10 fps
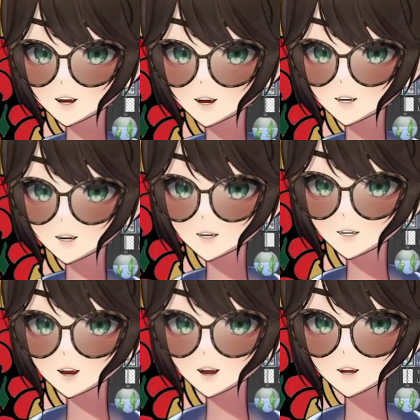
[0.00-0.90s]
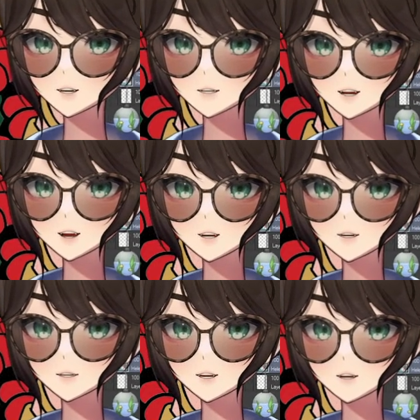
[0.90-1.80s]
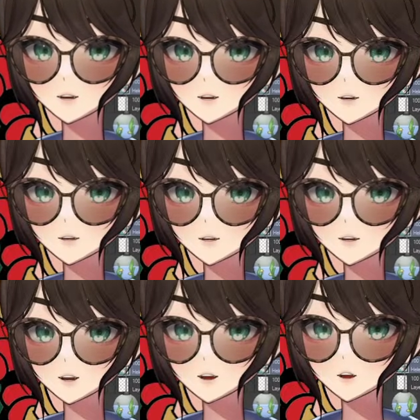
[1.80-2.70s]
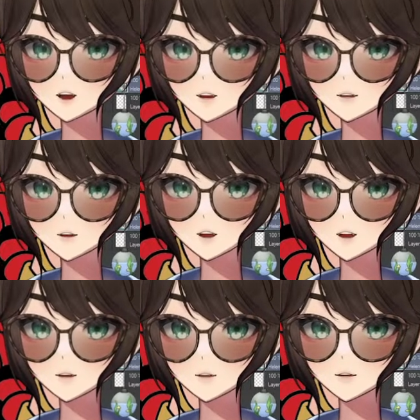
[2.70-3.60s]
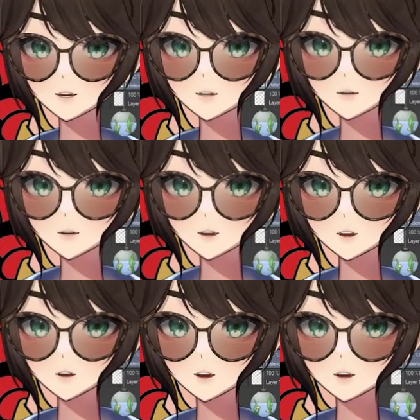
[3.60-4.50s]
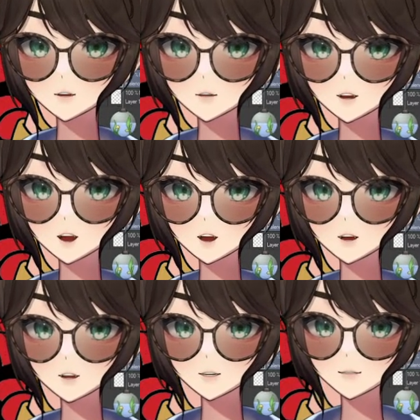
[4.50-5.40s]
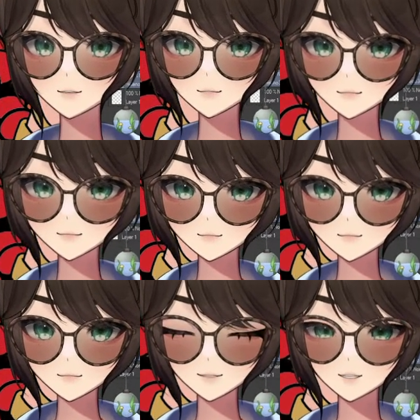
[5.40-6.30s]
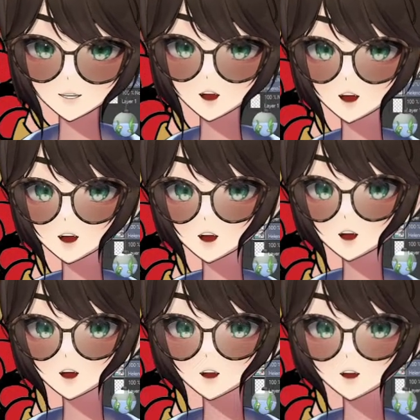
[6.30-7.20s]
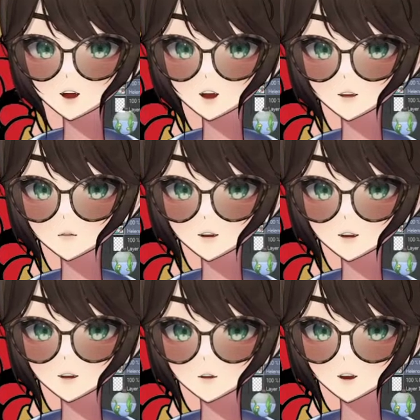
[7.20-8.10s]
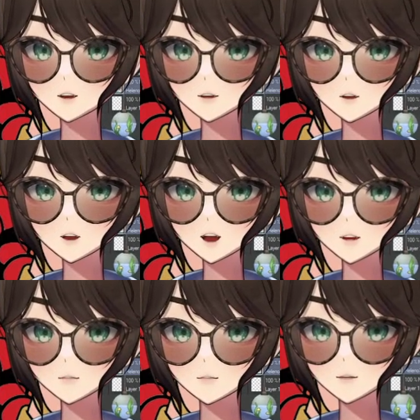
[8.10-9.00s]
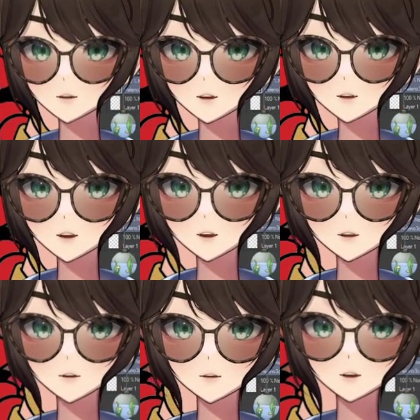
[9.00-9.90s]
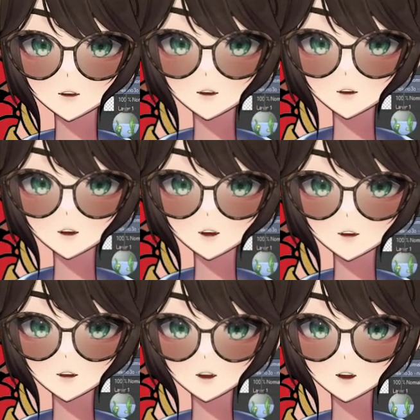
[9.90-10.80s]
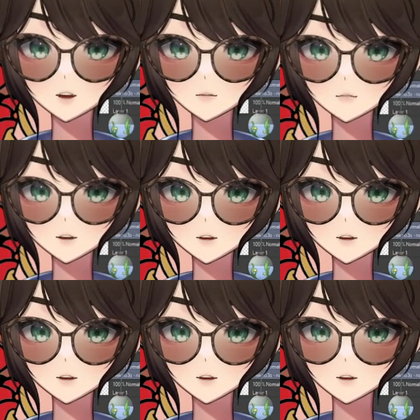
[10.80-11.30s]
that they're like dissatisfied with like management and the direction the company is taking. So hopefully this makes them kind of look within to see like what they need to fix